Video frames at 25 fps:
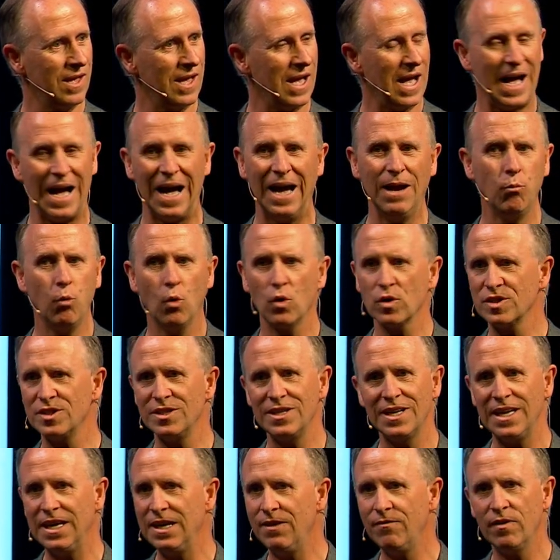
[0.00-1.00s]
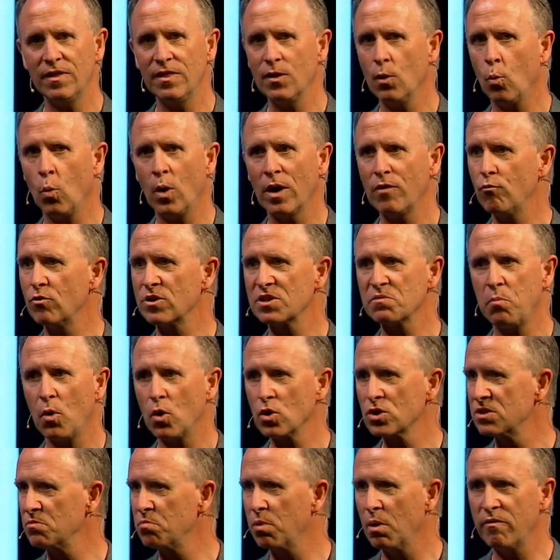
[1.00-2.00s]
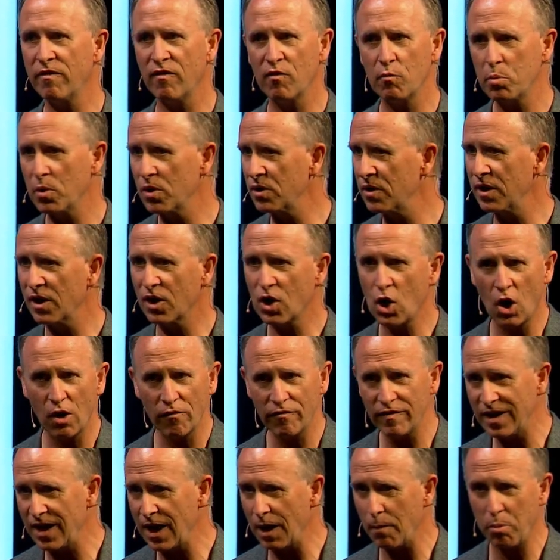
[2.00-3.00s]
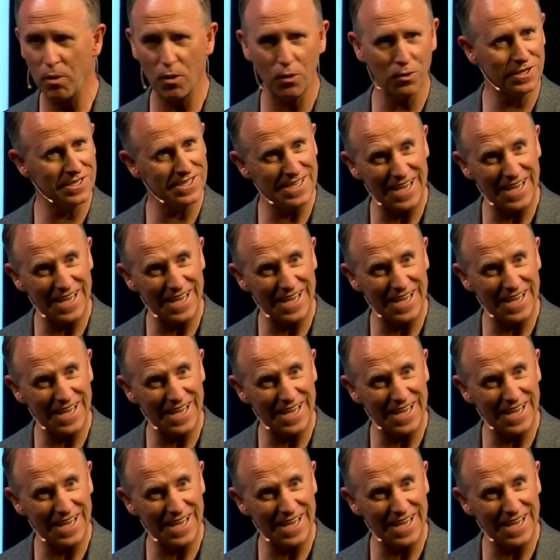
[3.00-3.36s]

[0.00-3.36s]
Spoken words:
I wasn't even the one responsible for putting the coffee cup holders